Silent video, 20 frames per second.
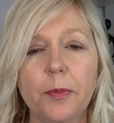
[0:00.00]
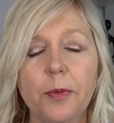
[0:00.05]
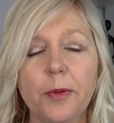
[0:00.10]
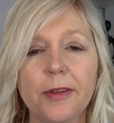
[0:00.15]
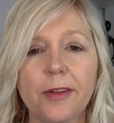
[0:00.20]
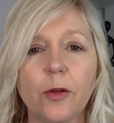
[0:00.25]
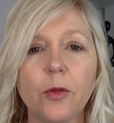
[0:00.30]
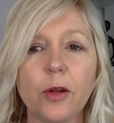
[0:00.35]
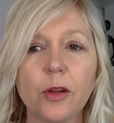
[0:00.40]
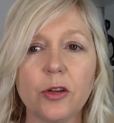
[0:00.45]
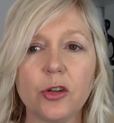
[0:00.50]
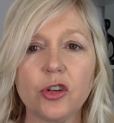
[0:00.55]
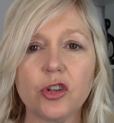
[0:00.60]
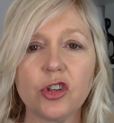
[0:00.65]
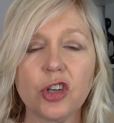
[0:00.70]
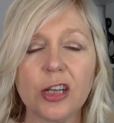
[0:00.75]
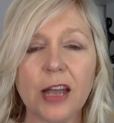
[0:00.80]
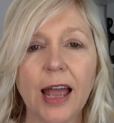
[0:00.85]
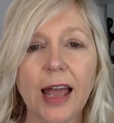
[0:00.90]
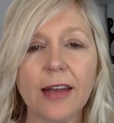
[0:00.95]
so
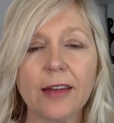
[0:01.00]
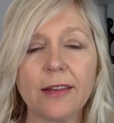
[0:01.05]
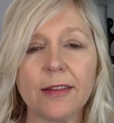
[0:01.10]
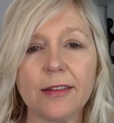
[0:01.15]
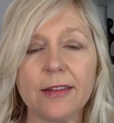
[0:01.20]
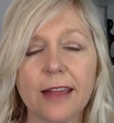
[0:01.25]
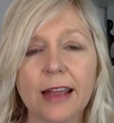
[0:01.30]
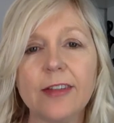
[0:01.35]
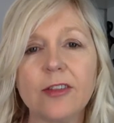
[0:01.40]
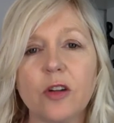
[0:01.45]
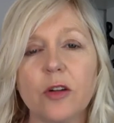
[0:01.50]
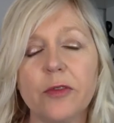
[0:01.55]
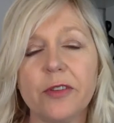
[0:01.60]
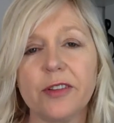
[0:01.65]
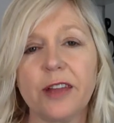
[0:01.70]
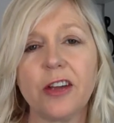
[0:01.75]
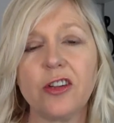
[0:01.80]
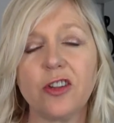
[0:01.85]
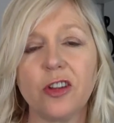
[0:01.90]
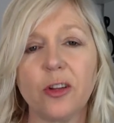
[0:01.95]
she'd had sales
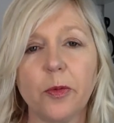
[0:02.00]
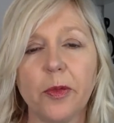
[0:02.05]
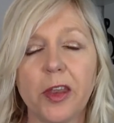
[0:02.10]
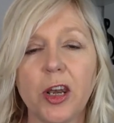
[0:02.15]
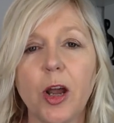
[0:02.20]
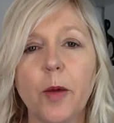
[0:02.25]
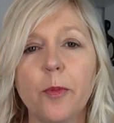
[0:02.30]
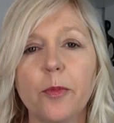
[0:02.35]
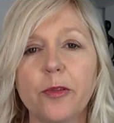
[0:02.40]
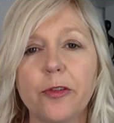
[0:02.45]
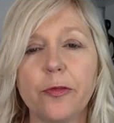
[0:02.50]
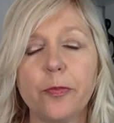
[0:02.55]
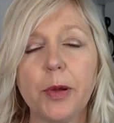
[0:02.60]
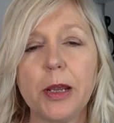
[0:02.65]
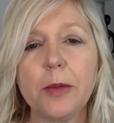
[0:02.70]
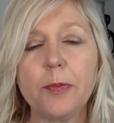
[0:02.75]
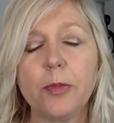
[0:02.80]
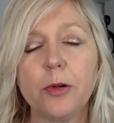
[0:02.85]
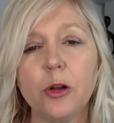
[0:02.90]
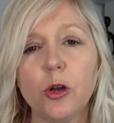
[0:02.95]
conversations with a number of
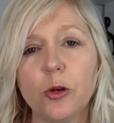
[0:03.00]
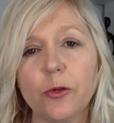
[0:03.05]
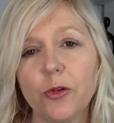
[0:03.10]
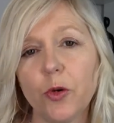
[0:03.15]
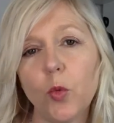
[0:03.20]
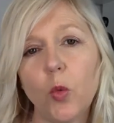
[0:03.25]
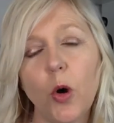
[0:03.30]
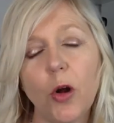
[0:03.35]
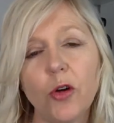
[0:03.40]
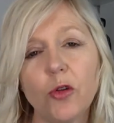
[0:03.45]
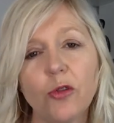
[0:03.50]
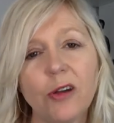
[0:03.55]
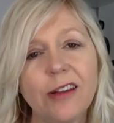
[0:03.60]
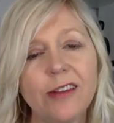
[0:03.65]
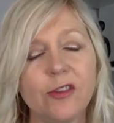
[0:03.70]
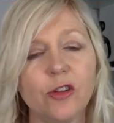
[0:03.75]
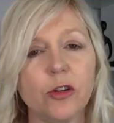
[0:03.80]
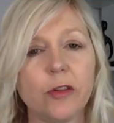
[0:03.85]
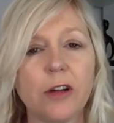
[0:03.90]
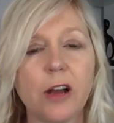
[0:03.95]
people who for one
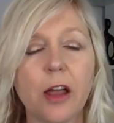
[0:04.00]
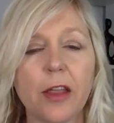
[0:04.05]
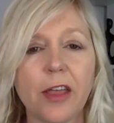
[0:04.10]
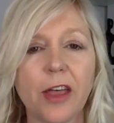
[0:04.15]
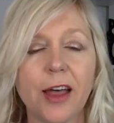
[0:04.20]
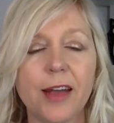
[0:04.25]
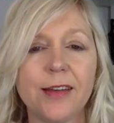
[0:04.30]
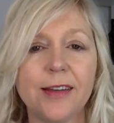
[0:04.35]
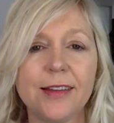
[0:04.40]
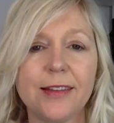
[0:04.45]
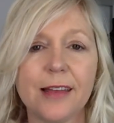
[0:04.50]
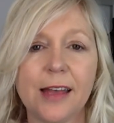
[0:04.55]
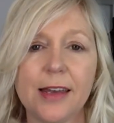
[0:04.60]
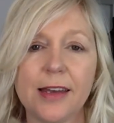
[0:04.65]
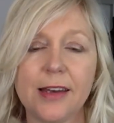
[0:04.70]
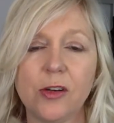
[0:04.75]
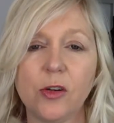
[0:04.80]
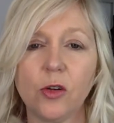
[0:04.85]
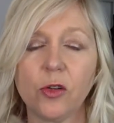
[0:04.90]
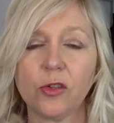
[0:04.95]
reason or another had
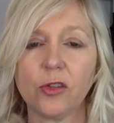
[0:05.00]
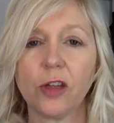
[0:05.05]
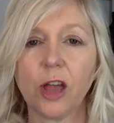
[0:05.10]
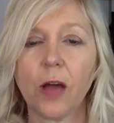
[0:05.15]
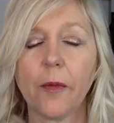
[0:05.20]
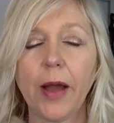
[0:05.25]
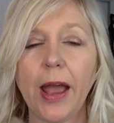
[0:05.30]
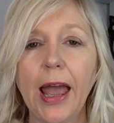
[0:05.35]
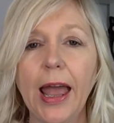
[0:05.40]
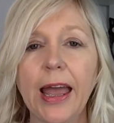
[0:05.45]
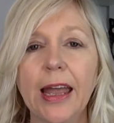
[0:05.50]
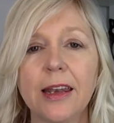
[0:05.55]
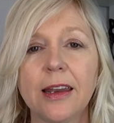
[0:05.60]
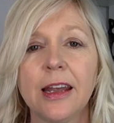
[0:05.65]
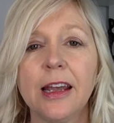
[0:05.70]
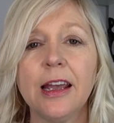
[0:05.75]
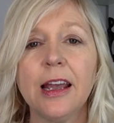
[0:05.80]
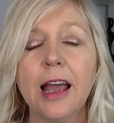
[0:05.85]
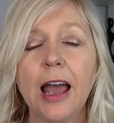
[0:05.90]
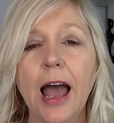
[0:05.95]
decided not to go ahead,
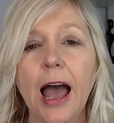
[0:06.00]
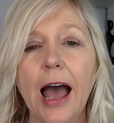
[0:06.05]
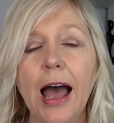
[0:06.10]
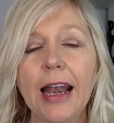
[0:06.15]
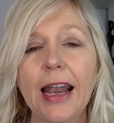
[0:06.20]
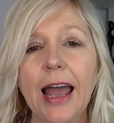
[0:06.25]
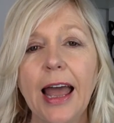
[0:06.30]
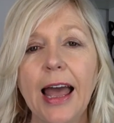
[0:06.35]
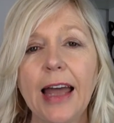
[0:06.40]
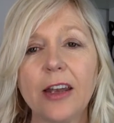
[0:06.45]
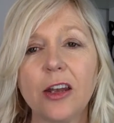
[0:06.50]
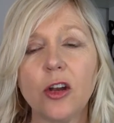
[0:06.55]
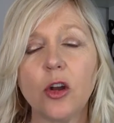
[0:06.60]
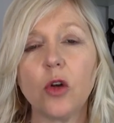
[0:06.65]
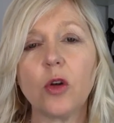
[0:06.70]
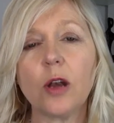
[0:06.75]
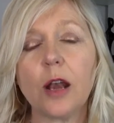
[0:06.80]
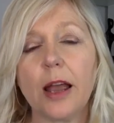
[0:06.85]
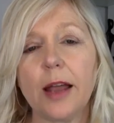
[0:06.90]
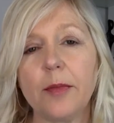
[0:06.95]
and had an
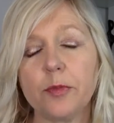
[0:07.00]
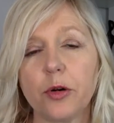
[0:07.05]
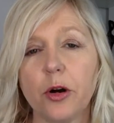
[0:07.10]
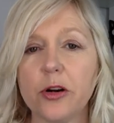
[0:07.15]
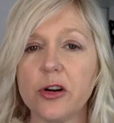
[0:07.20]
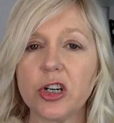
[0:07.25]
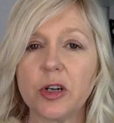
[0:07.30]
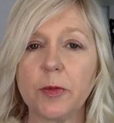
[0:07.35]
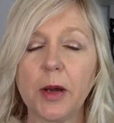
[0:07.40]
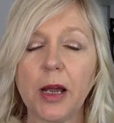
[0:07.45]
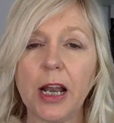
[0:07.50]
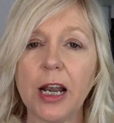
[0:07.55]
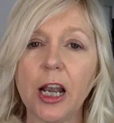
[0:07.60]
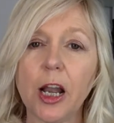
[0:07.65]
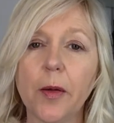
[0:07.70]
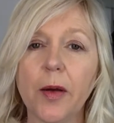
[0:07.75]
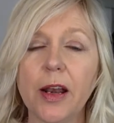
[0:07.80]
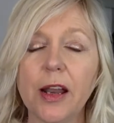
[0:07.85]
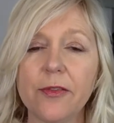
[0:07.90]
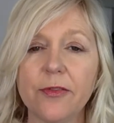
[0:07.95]
online program at a
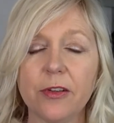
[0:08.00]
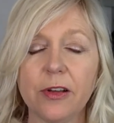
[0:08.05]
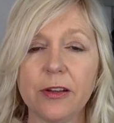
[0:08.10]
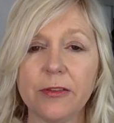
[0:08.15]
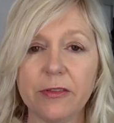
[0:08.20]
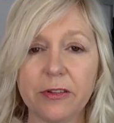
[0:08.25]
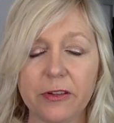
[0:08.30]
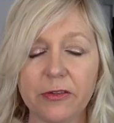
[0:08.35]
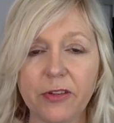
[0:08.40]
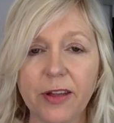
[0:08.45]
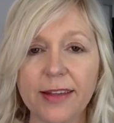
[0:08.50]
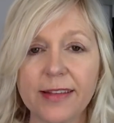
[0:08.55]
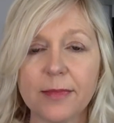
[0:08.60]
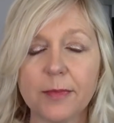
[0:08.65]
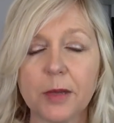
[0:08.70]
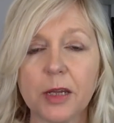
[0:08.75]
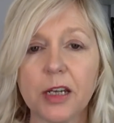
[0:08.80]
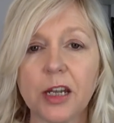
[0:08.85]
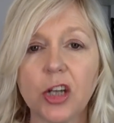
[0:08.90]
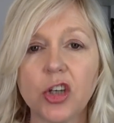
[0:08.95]
lower level of
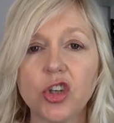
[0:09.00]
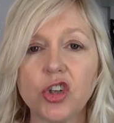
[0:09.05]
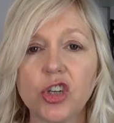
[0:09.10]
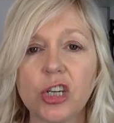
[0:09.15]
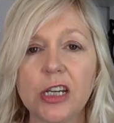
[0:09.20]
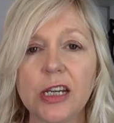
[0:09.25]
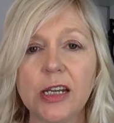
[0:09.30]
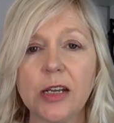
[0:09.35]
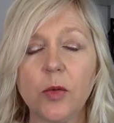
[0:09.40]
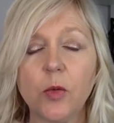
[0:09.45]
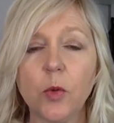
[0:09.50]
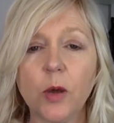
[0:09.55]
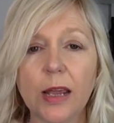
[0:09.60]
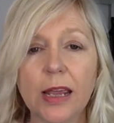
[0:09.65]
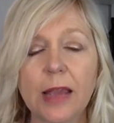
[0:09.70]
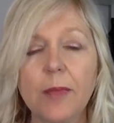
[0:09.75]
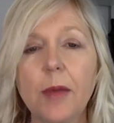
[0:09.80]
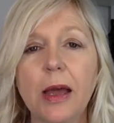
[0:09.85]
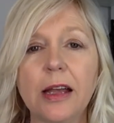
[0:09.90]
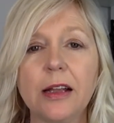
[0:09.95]
investment, and she
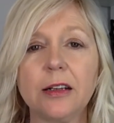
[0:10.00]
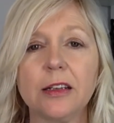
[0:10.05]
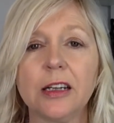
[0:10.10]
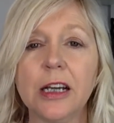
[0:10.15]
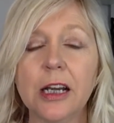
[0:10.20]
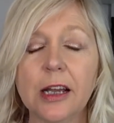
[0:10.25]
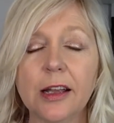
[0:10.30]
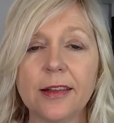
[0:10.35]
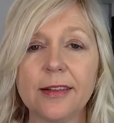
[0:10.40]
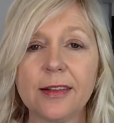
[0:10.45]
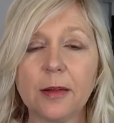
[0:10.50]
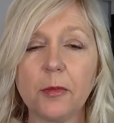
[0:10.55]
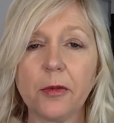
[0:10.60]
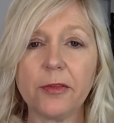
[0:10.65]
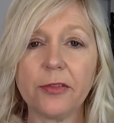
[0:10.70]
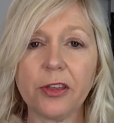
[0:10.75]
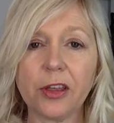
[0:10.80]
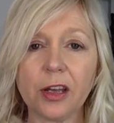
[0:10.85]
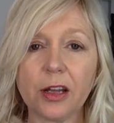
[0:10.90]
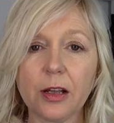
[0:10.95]
emailed some
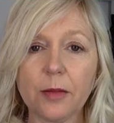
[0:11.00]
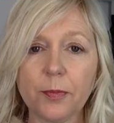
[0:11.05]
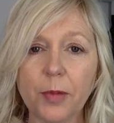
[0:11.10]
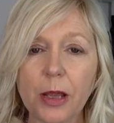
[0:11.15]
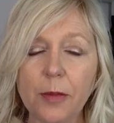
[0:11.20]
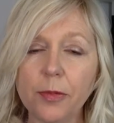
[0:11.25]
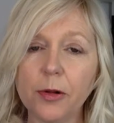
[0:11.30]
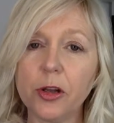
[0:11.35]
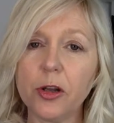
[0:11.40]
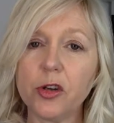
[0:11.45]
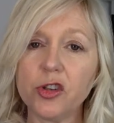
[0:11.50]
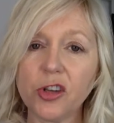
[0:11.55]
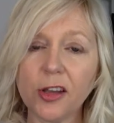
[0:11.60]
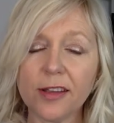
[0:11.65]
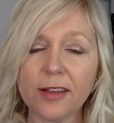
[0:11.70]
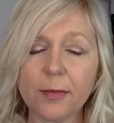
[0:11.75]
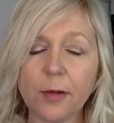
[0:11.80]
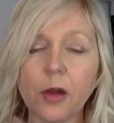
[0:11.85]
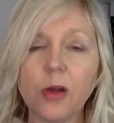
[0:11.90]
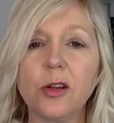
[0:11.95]
of the people who she'd
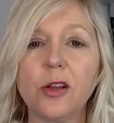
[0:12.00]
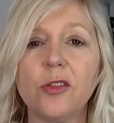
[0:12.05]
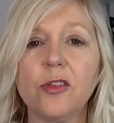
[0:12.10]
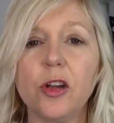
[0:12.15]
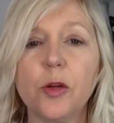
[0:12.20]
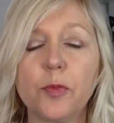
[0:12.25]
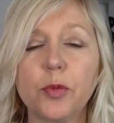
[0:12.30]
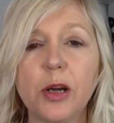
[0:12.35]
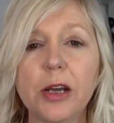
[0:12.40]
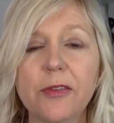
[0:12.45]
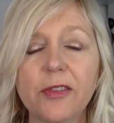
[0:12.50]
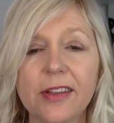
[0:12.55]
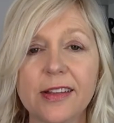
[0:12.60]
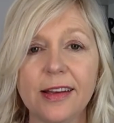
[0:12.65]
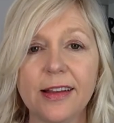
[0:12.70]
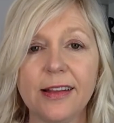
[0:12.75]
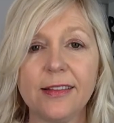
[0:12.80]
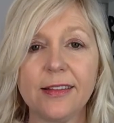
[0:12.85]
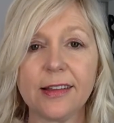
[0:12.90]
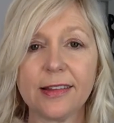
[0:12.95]
spoken to
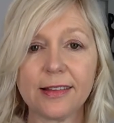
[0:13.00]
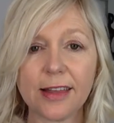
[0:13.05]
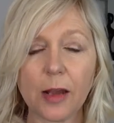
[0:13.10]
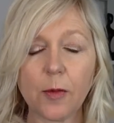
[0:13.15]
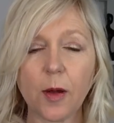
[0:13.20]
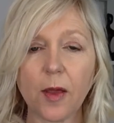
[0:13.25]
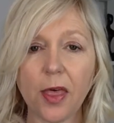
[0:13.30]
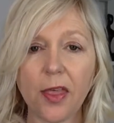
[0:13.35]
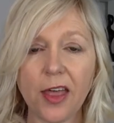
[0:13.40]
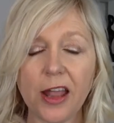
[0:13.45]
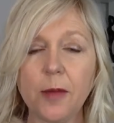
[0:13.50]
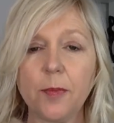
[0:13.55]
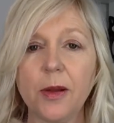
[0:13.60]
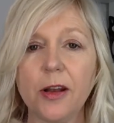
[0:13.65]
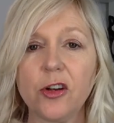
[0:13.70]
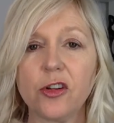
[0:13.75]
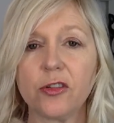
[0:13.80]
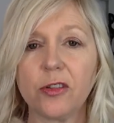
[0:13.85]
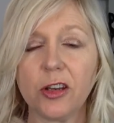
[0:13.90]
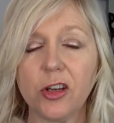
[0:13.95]
previously to see whether they'd be
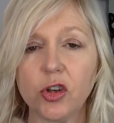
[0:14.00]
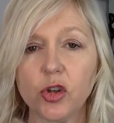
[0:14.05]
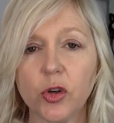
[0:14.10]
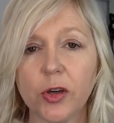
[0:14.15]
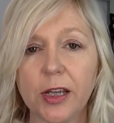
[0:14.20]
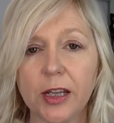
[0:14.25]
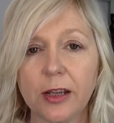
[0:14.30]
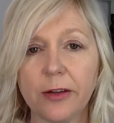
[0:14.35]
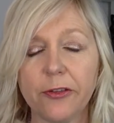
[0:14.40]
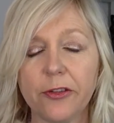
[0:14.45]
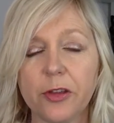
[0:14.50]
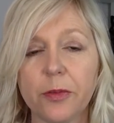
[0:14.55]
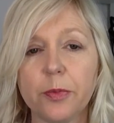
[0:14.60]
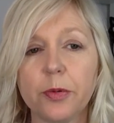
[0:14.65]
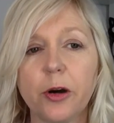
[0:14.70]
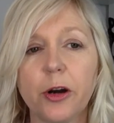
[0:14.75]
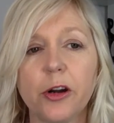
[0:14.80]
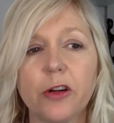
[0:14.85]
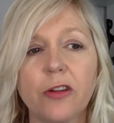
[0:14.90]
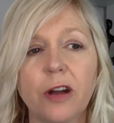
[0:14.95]
interested in joining her for the
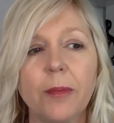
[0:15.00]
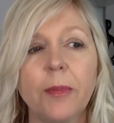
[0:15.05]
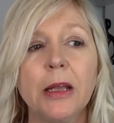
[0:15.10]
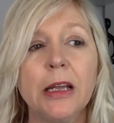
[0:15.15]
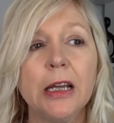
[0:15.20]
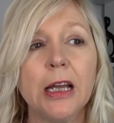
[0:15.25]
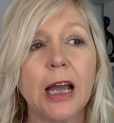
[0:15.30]
program.